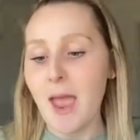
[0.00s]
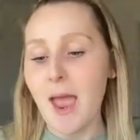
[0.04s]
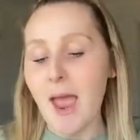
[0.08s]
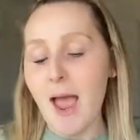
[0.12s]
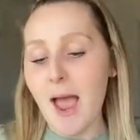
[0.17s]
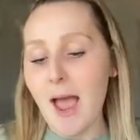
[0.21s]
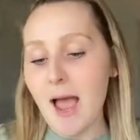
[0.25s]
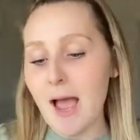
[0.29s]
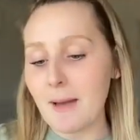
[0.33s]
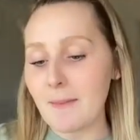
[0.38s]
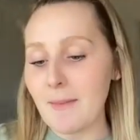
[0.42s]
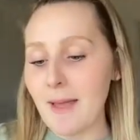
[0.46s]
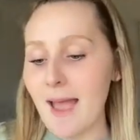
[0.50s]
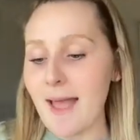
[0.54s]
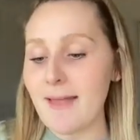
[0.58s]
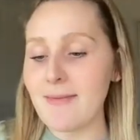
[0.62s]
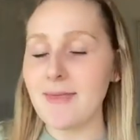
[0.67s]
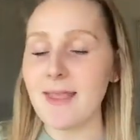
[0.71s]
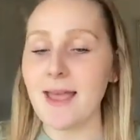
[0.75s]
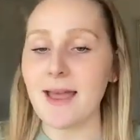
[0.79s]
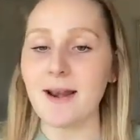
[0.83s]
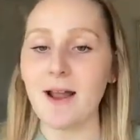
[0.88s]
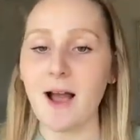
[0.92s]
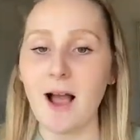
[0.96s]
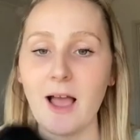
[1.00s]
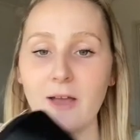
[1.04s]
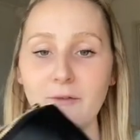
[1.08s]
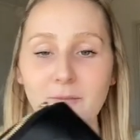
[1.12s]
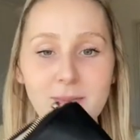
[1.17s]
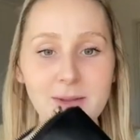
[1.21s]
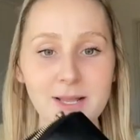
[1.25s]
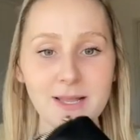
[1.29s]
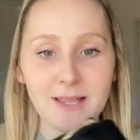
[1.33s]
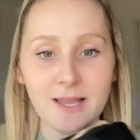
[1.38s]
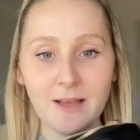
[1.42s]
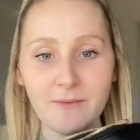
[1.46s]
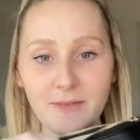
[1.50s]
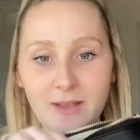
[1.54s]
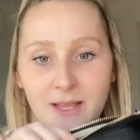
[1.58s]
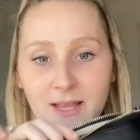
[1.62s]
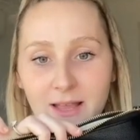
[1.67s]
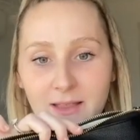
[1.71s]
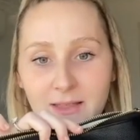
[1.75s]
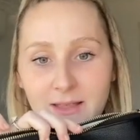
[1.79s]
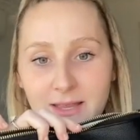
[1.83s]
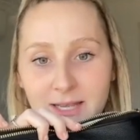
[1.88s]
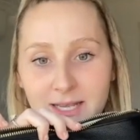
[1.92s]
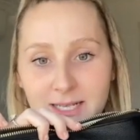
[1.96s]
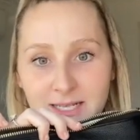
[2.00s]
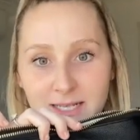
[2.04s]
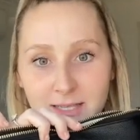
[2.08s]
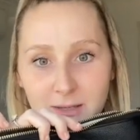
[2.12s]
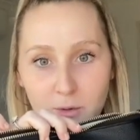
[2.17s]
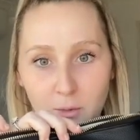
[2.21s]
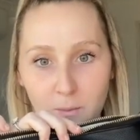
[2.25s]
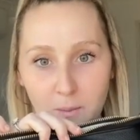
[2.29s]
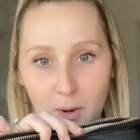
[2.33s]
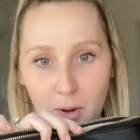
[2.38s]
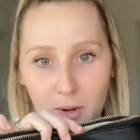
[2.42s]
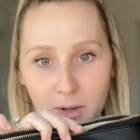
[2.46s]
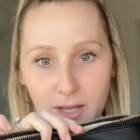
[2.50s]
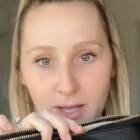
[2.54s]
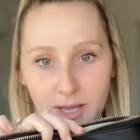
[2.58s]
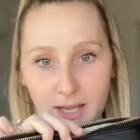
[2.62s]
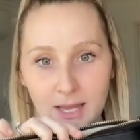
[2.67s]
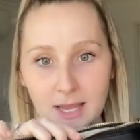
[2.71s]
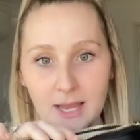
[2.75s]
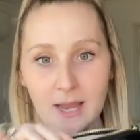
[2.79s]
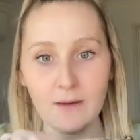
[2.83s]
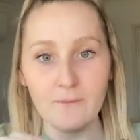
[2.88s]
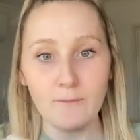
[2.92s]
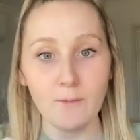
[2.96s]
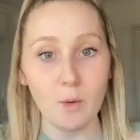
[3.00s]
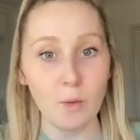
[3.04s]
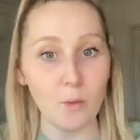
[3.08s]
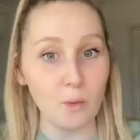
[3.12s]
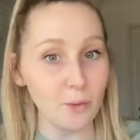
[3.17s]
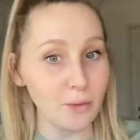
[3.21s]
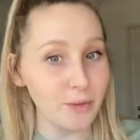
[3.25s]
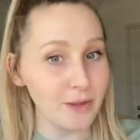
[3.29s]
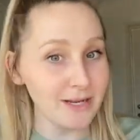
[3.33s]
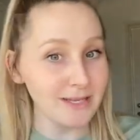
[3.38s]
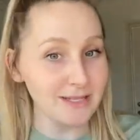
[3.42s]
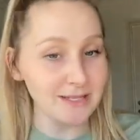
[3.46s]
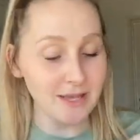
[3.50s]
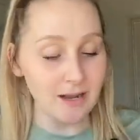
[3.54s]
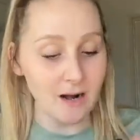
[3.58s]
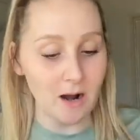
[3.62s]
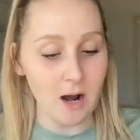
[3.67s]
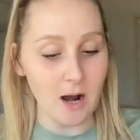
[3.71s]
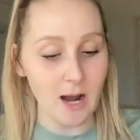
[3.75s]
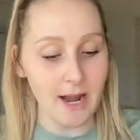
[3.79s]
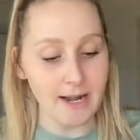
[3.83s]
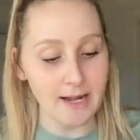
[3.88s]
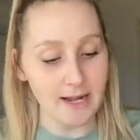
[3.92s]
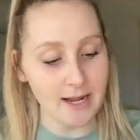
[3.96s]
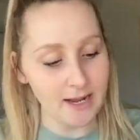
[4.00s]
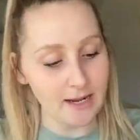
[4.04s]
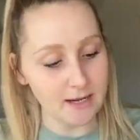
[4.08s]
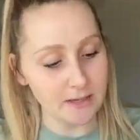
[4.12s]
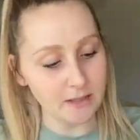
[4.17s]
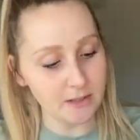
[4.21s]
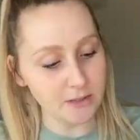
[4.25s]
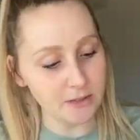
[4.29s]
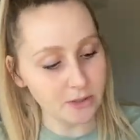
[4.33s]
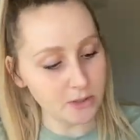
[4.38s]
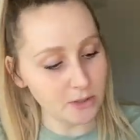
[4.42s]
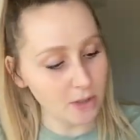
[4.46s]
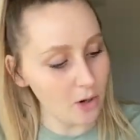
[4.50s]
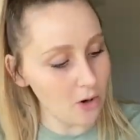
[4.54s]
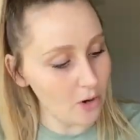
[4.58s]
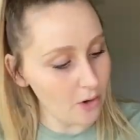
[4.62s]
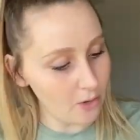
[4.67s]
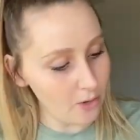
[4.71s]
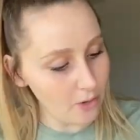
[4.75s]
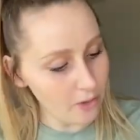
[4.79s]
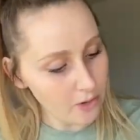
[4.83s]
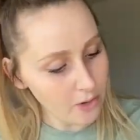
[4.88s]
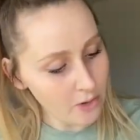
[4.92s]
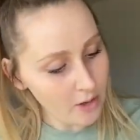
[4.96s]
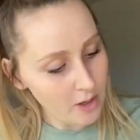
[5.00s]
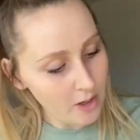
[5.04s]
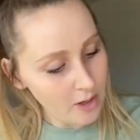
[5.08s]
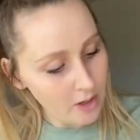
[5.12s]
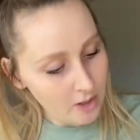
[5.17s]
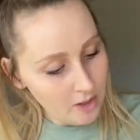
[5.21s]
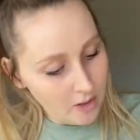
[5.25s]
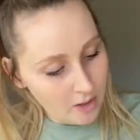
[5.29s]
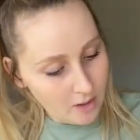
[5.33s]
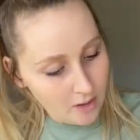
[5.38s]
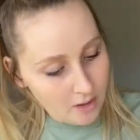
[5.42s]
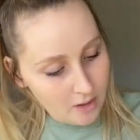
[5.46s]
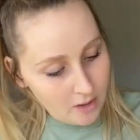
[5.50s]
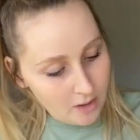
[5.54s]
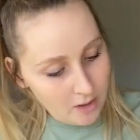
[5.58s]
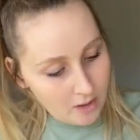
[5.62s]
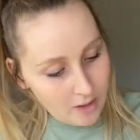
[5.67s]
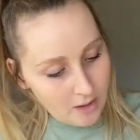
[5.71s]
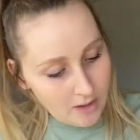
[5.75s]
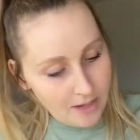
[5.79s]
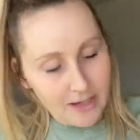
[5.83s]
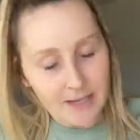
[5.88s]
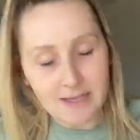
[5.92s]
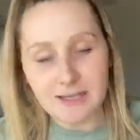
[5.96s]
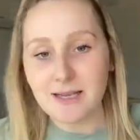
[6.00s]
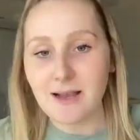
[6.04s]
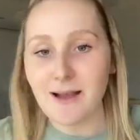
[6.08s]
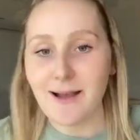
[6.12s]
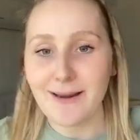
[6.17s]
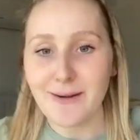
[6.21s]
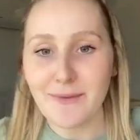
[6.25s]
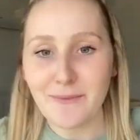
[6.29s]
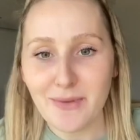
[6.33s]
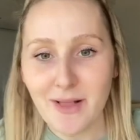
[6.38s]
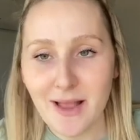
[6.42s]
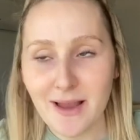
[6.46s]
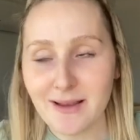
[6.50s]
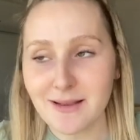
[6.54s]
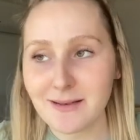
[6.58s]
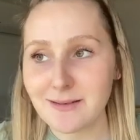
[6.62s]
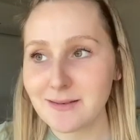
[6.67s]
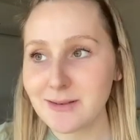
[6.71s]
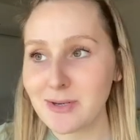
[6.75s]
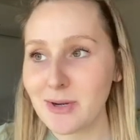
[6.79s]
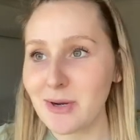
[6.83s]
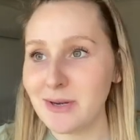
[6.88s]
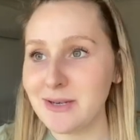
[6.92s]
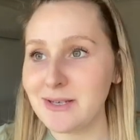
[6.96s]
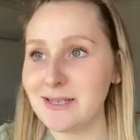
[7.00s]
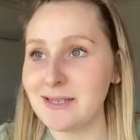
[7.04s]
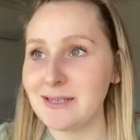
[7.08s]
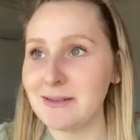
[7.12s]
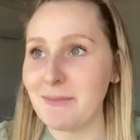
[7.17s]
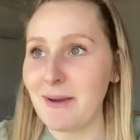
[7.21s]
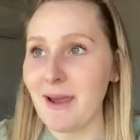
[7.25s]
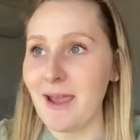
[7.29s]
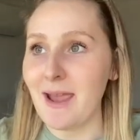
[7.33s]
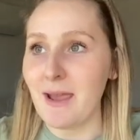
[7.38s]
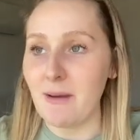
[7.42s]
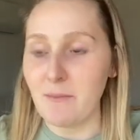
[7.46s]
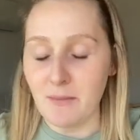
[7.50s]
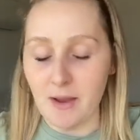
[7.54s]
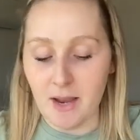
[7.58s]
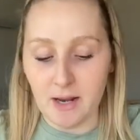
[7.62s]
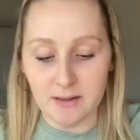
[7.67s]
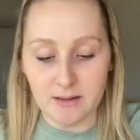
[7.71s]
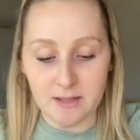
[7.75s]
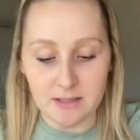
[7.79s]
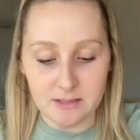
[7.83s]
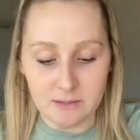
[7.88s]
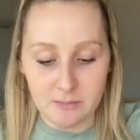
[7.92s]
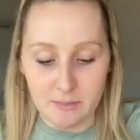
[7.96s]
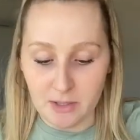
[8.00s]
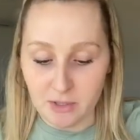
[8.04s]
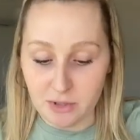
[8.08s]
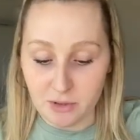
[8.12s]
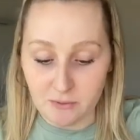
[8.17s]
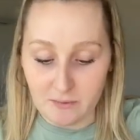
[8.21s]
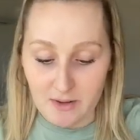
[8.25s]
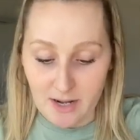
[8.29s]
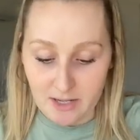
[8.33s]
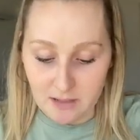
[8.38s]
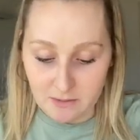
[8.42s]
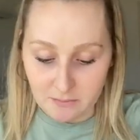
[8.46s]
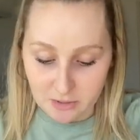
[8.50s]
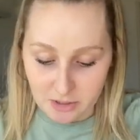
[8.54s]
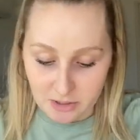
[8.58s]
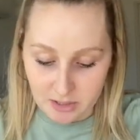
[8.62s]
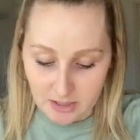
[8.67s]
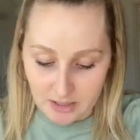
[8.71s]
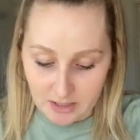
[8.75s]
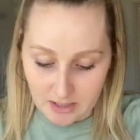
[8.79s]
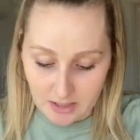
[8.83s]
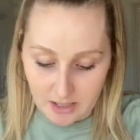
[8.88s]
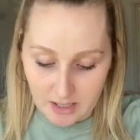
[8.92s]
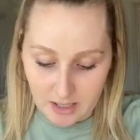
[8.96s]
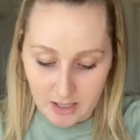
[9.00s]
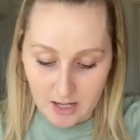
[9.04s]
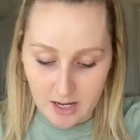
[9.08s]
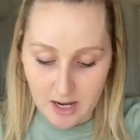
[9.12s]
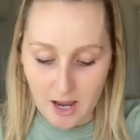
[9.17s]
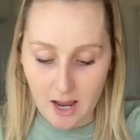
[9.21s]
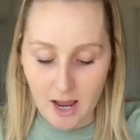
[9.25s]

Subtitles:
And then I've been loving this little pocket here for all things that I need. So it's kind of like turned into my handbag. There's a bunch of random shit in here.